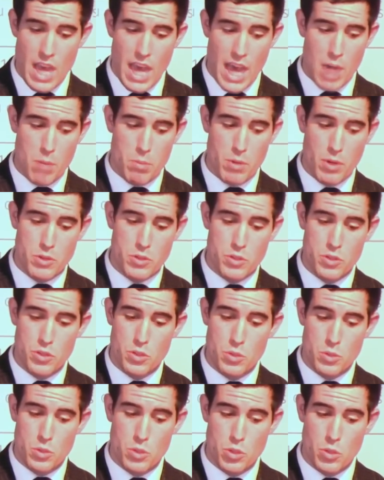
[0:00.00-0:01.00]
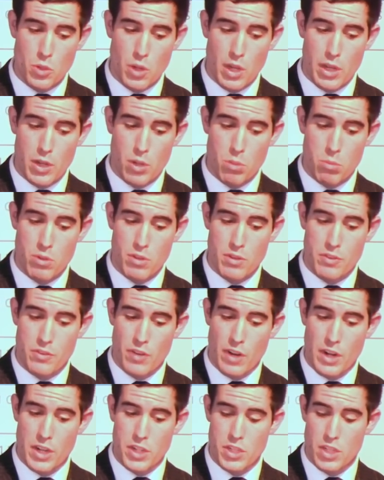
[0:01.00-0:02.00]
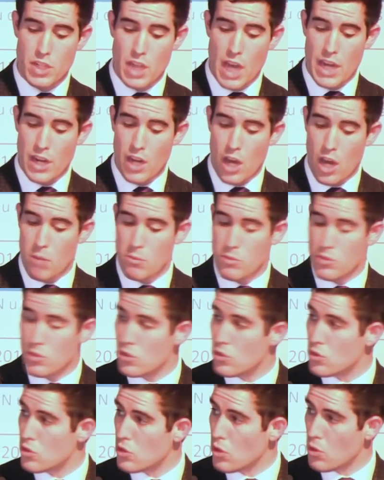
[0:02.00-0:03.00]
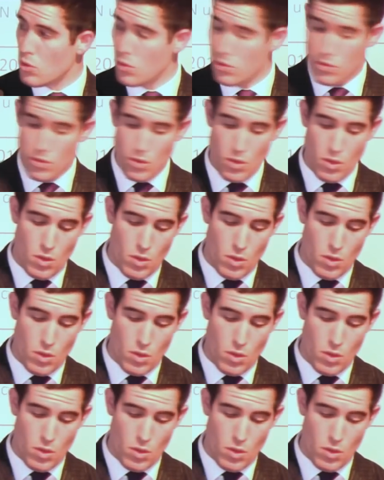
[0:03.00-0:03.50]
and approach to nuclear non-proliferation and arms controls.